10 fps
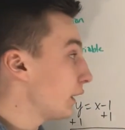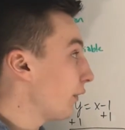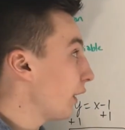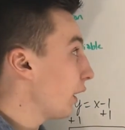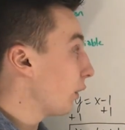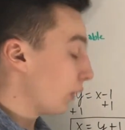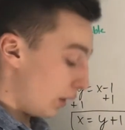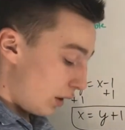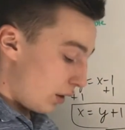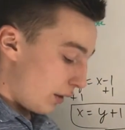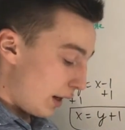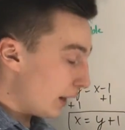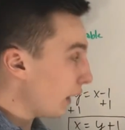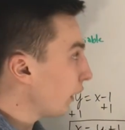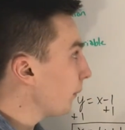this video.
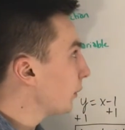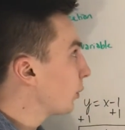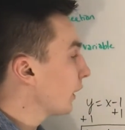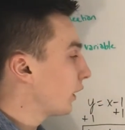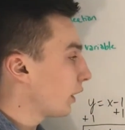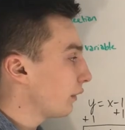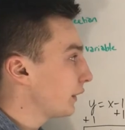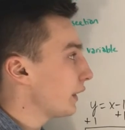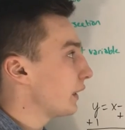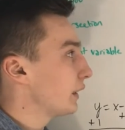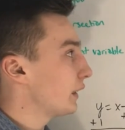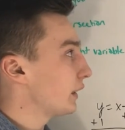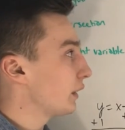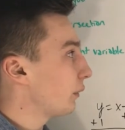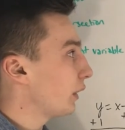Okay, area between curves is,
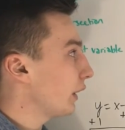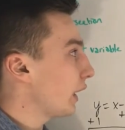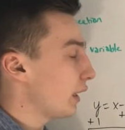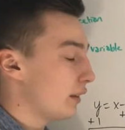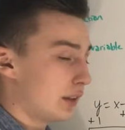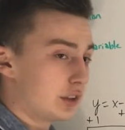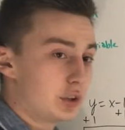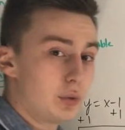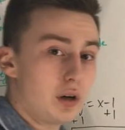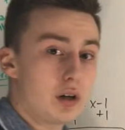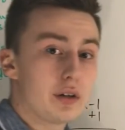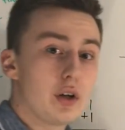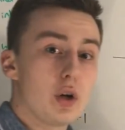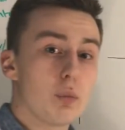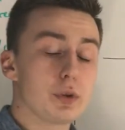isn't really anything too
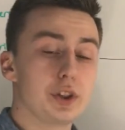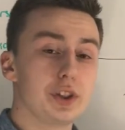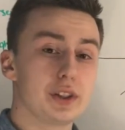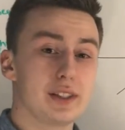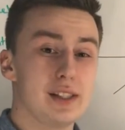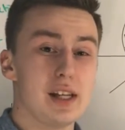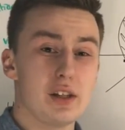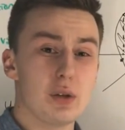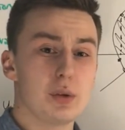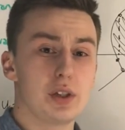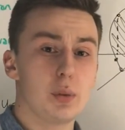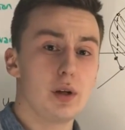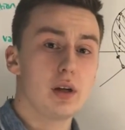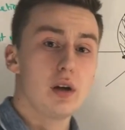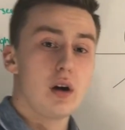hard once you just get used
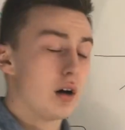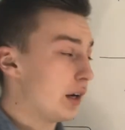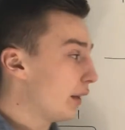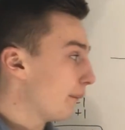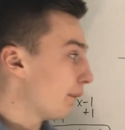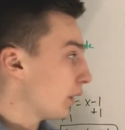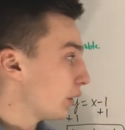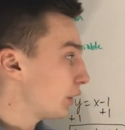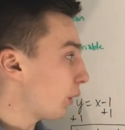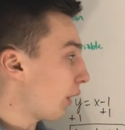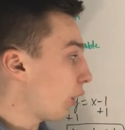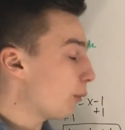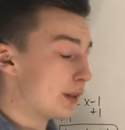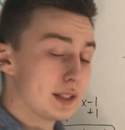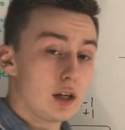to it. All right, so I
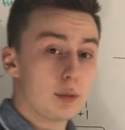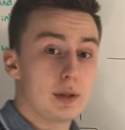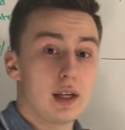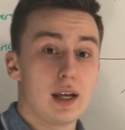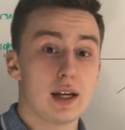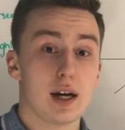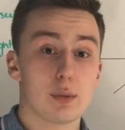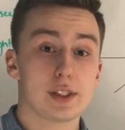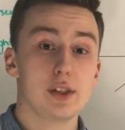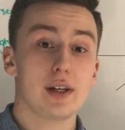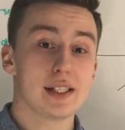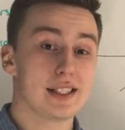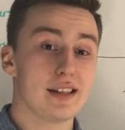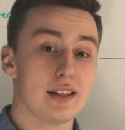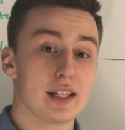hope this helped, and I will see you
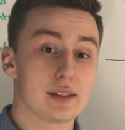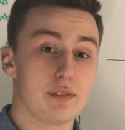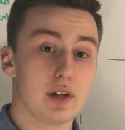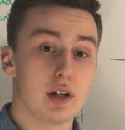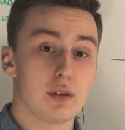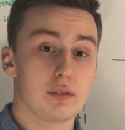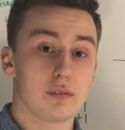guys in the next video.